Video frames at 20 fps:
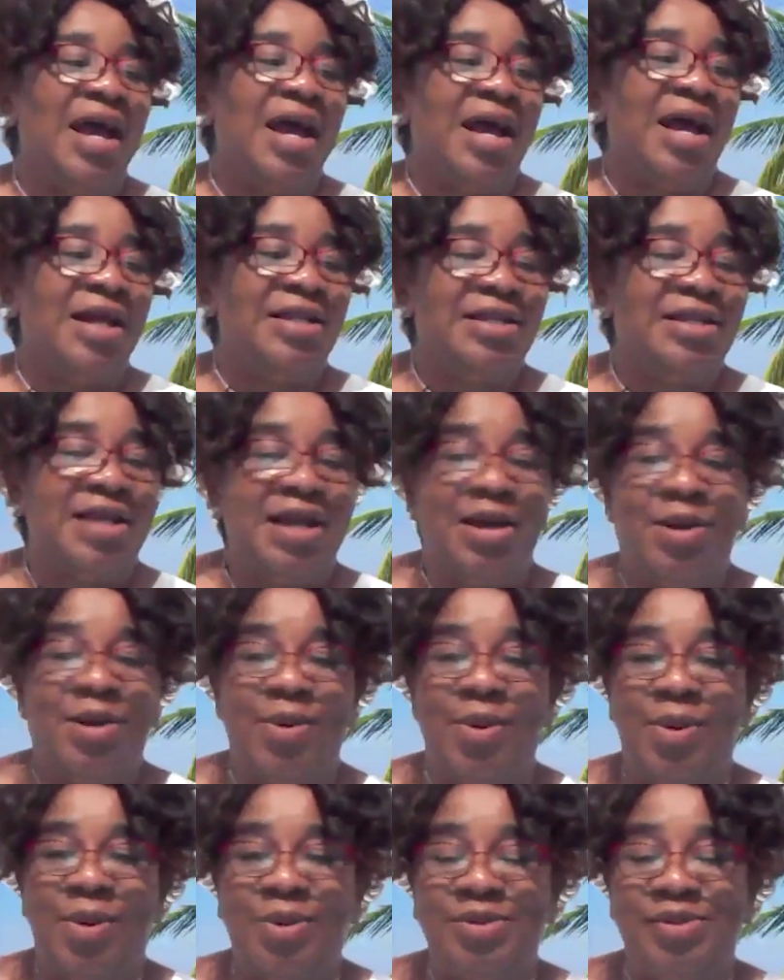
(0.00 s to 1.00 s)
And
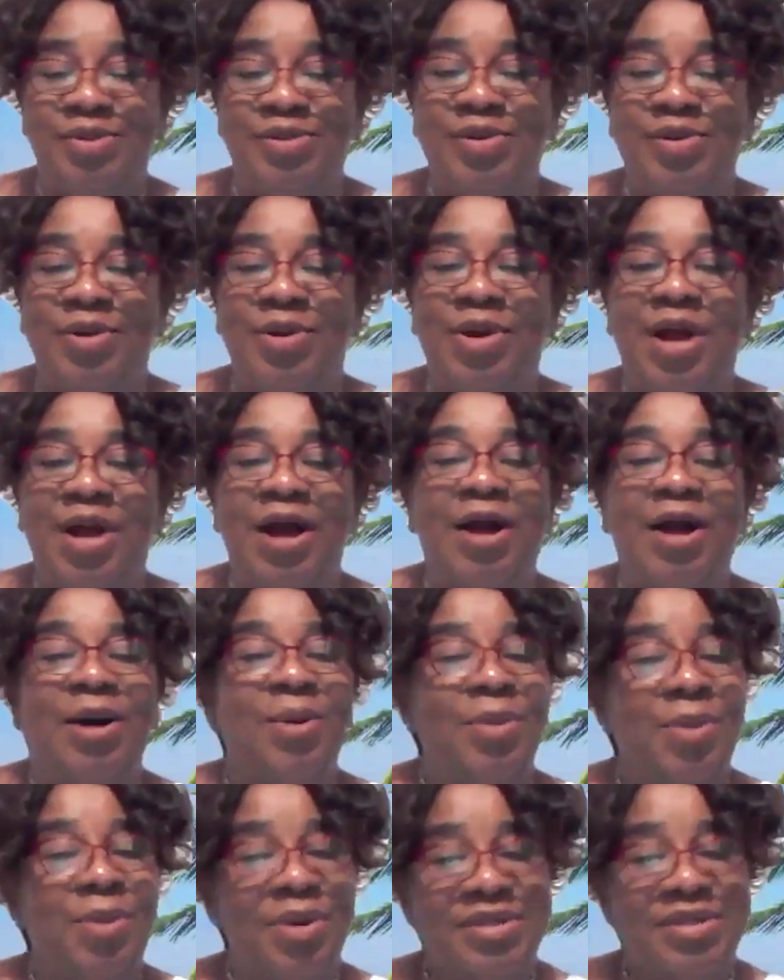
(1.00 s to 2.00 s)
uh, also,
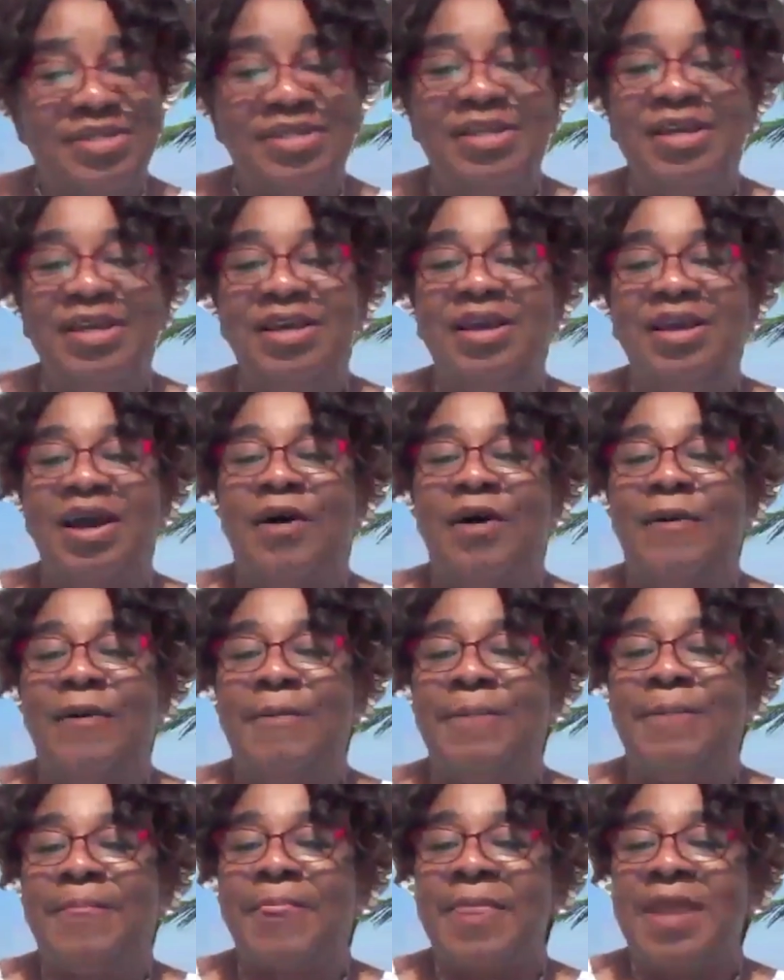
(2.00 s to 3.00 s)
uh, was the
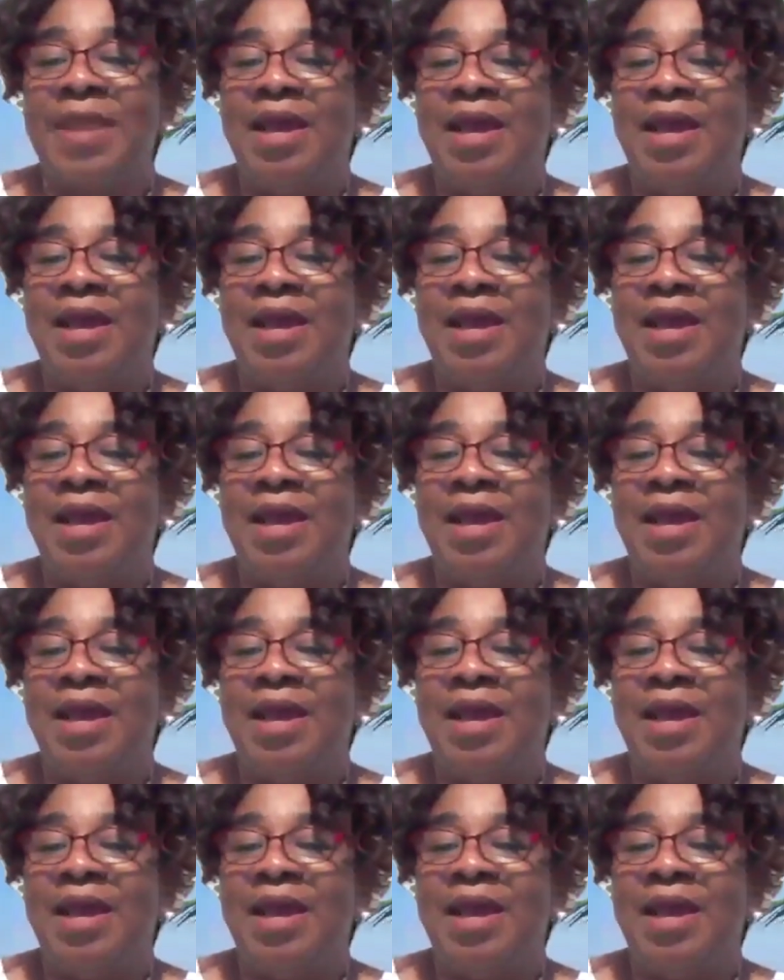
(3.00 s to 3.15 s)
um,